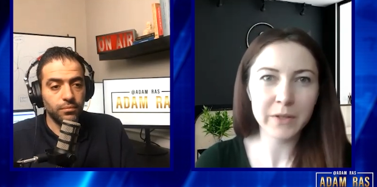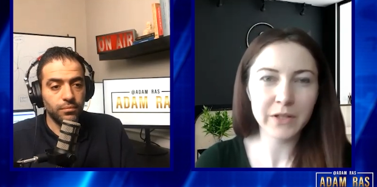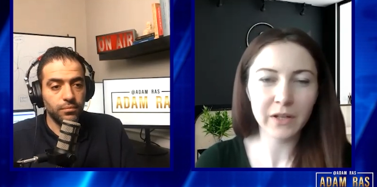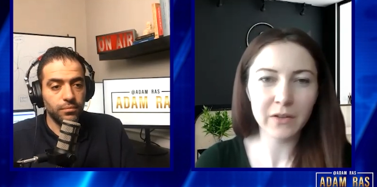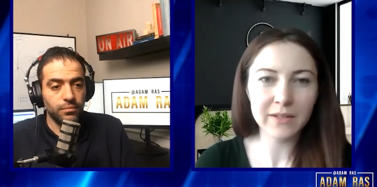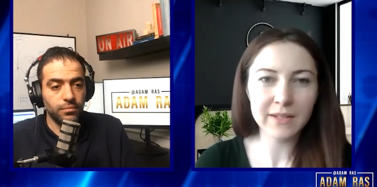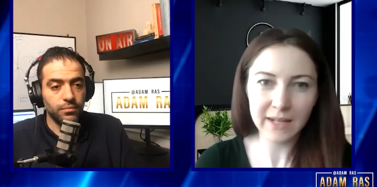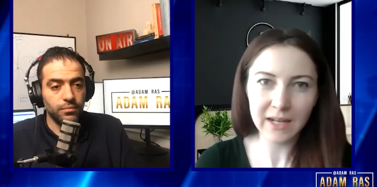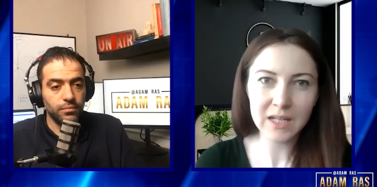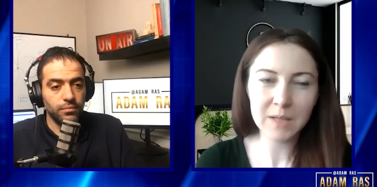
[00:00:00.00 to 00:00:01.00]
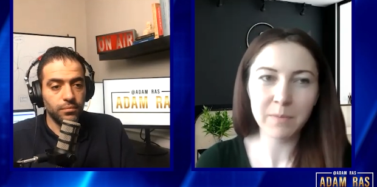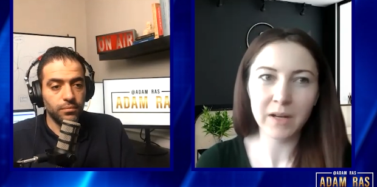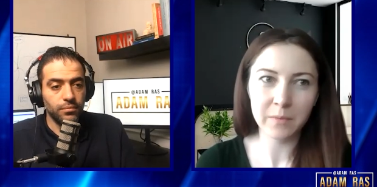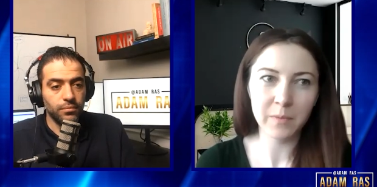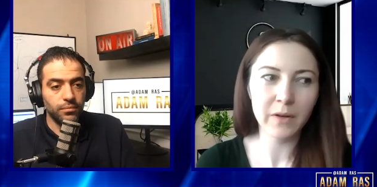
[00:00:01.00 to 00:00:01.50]
Speaker 1: particular state,
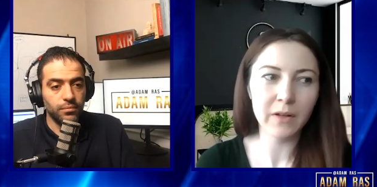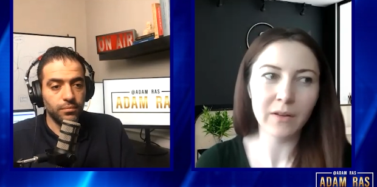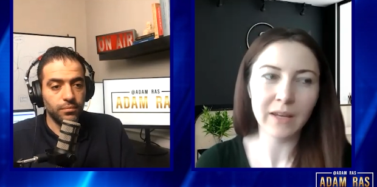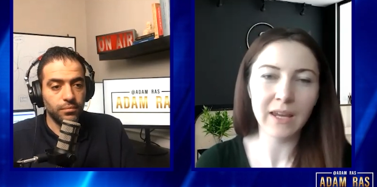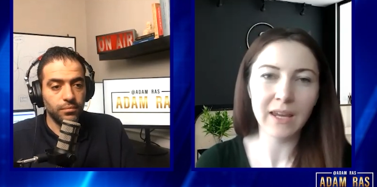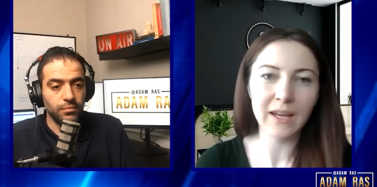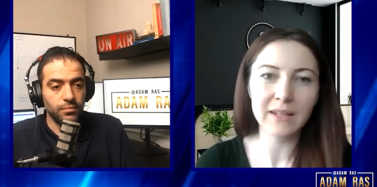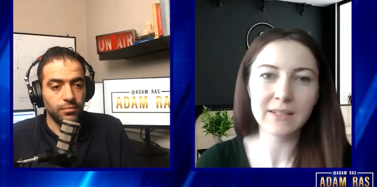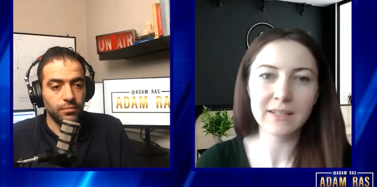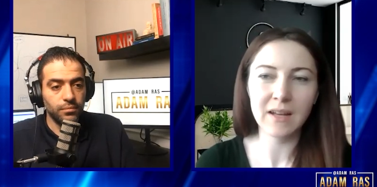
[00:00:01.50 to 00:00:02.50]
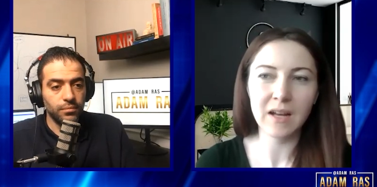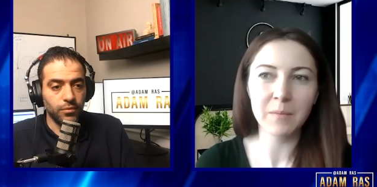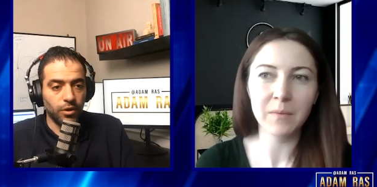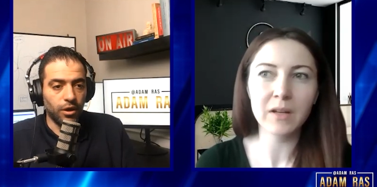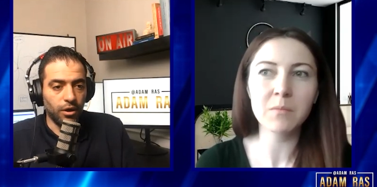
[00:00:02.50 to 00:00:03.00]
but we're looking at
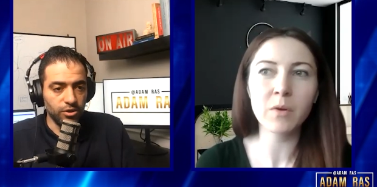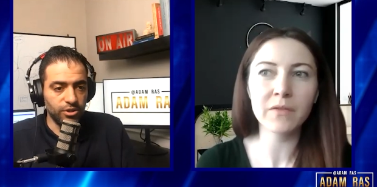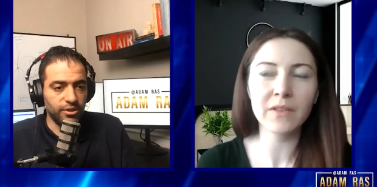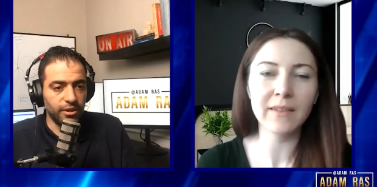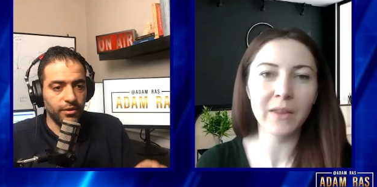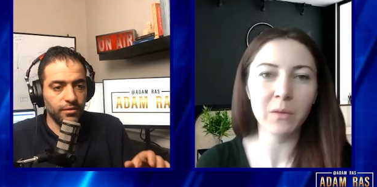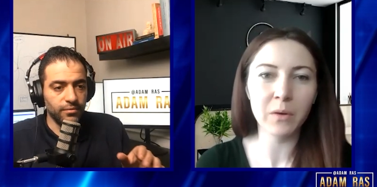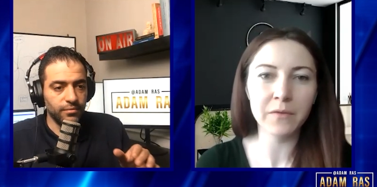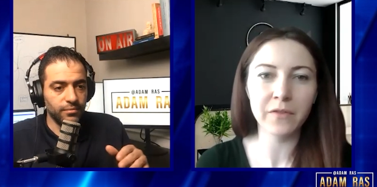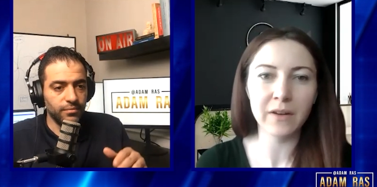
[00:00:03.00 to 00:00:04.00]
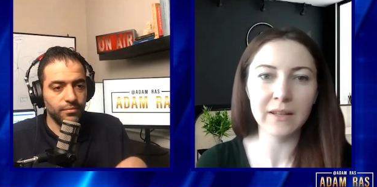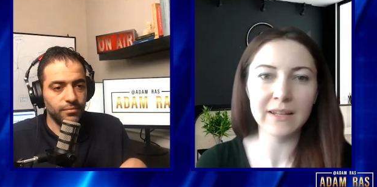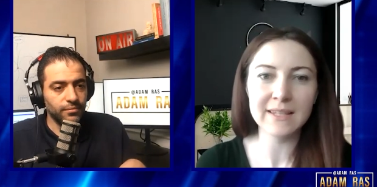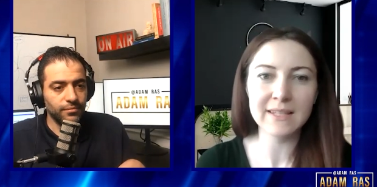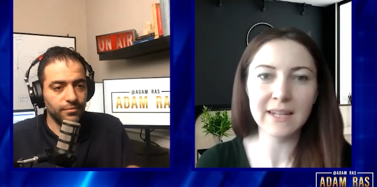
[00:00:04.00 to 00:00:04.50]
um, kind of more of the
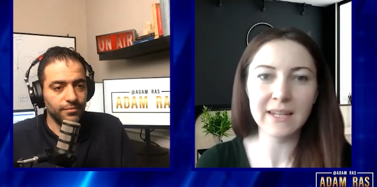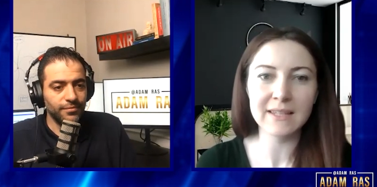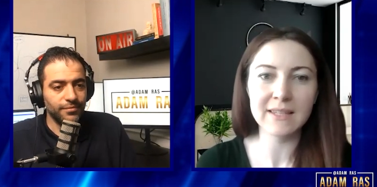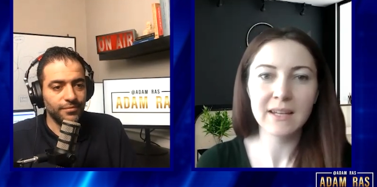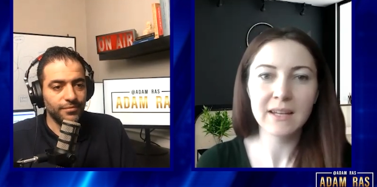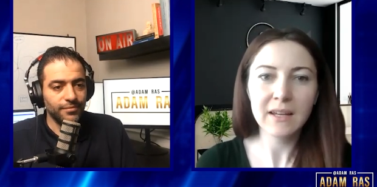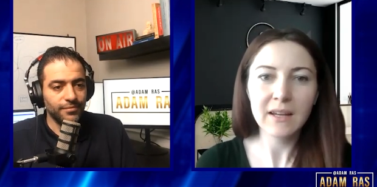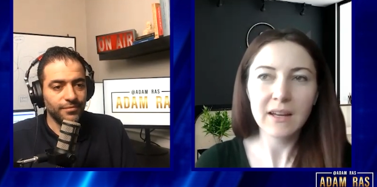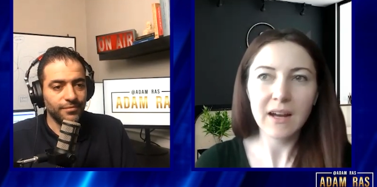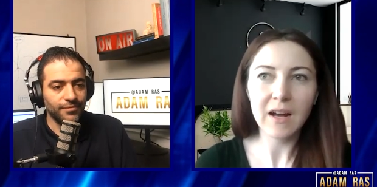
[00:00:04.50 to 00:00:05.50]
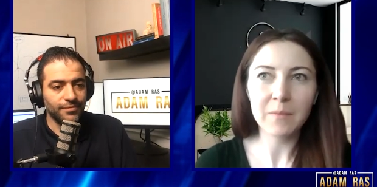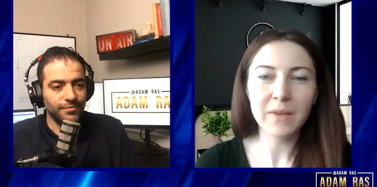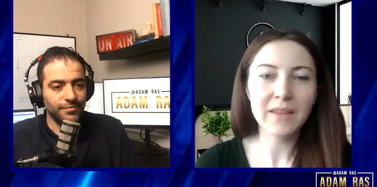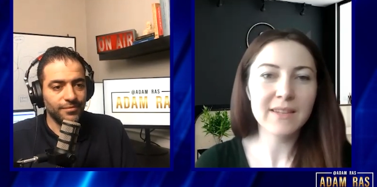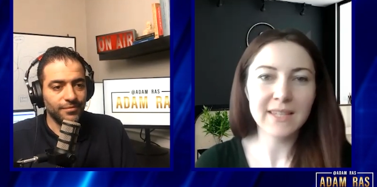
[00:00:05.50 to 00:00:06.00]
landlord-friendly states um,
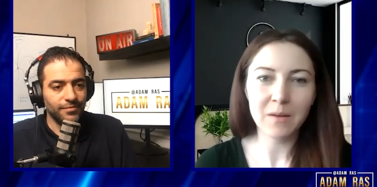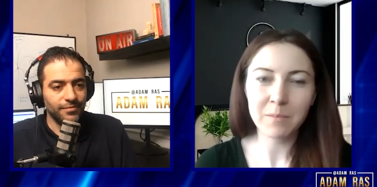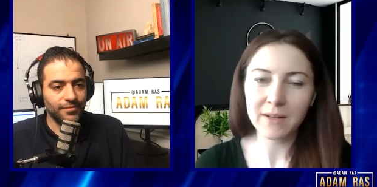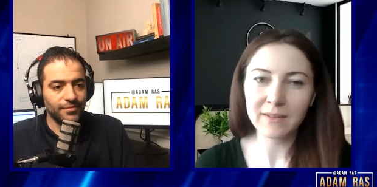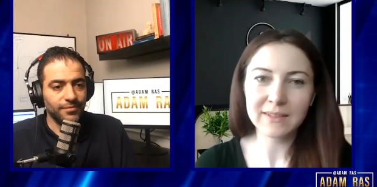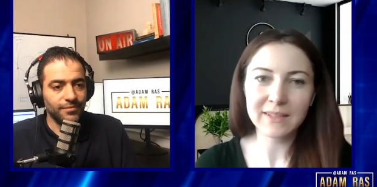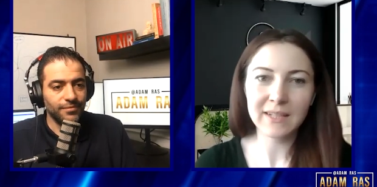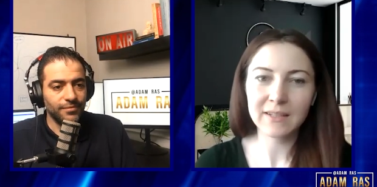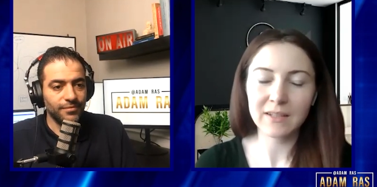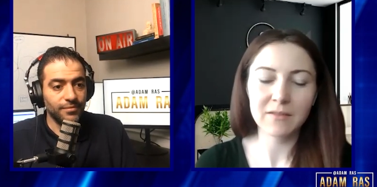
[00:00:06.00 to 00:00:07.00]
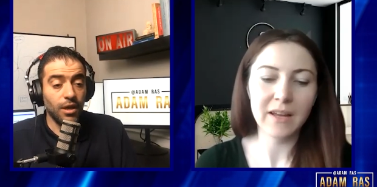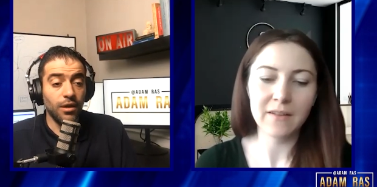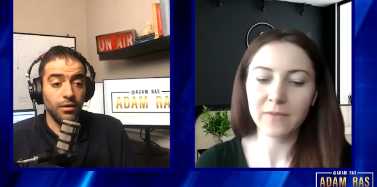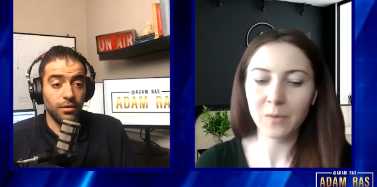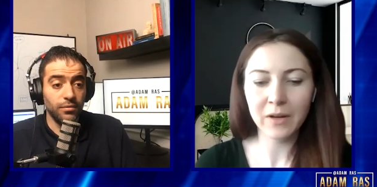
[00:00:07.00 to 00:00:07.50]
in the Sun Belt. So yeah,
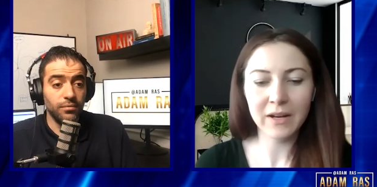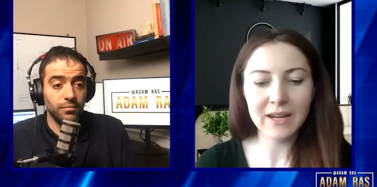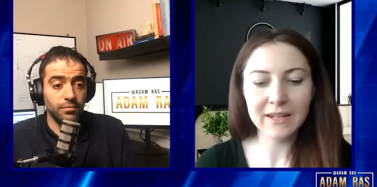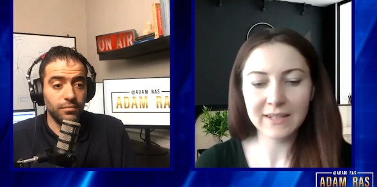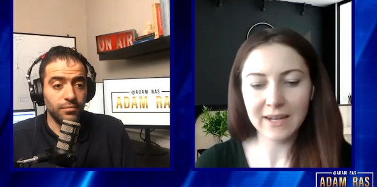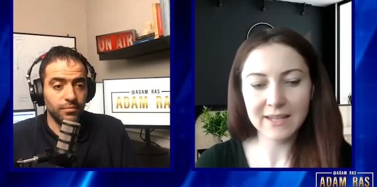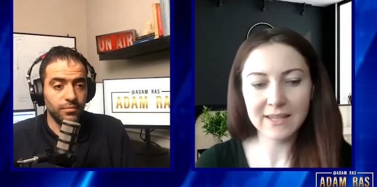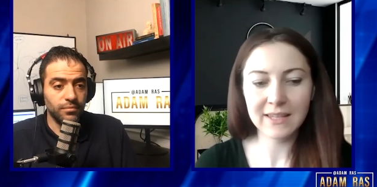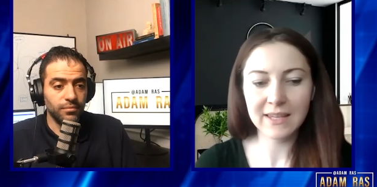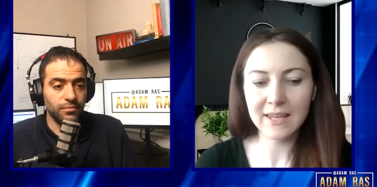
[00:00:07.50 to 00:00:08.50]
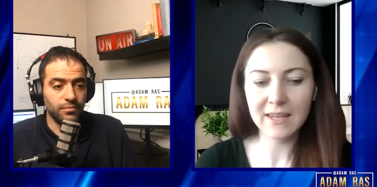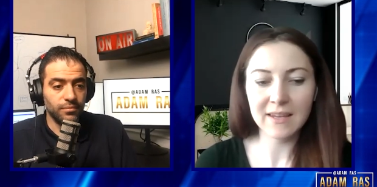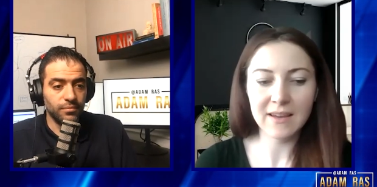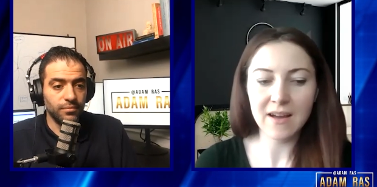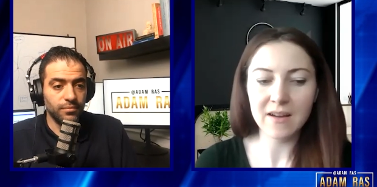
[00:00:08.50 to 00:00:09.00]
oh. Florida,
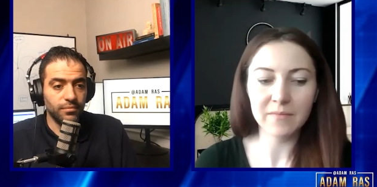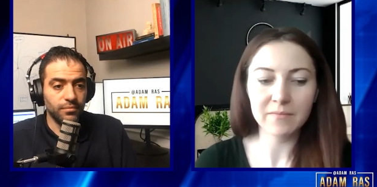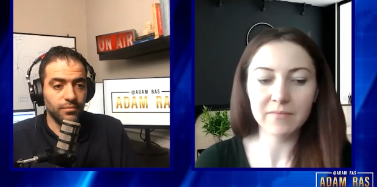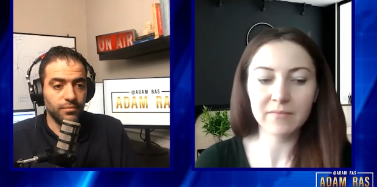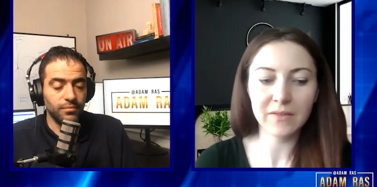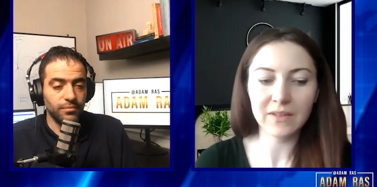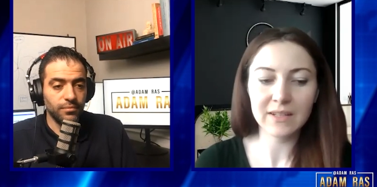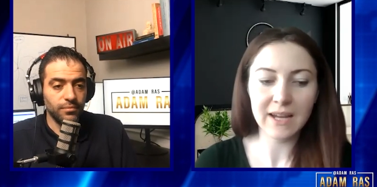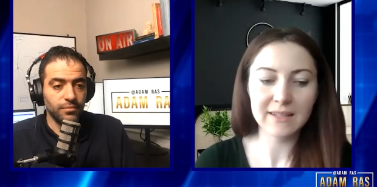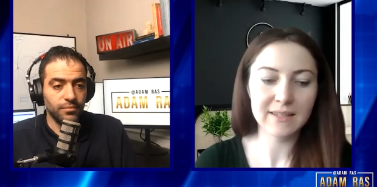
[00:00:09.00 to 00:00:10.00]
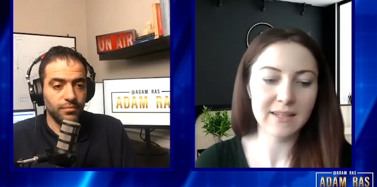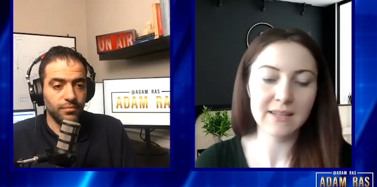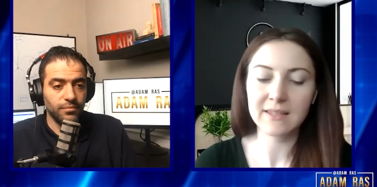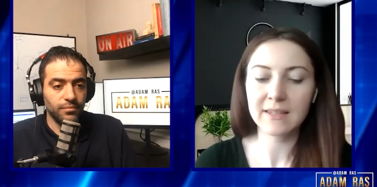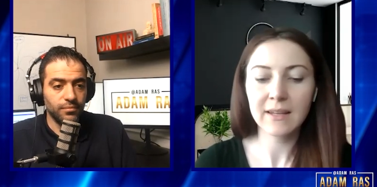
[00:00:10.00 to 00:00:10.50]
Tennessee, um, even
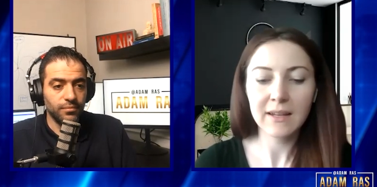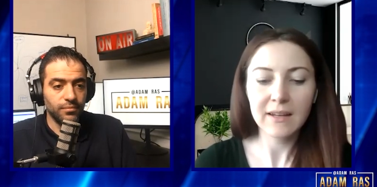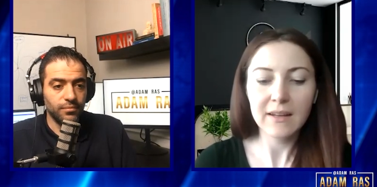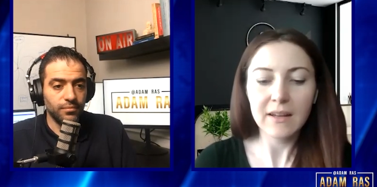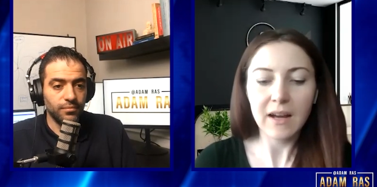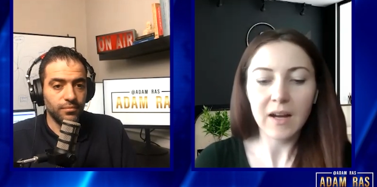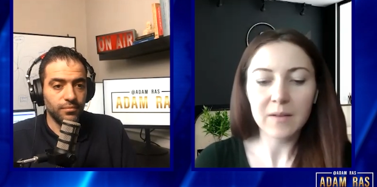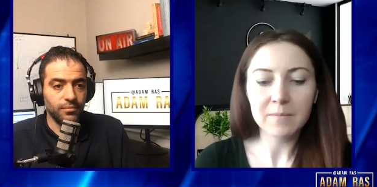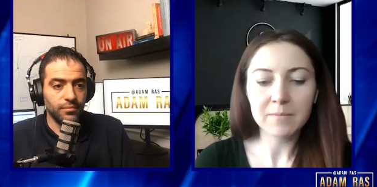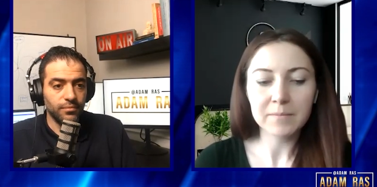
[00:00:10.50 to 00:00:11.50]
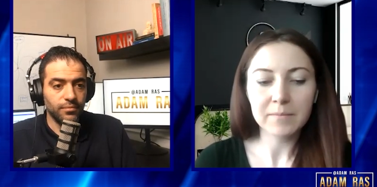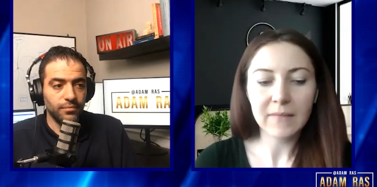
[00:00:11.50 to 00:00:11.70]
Texas, um,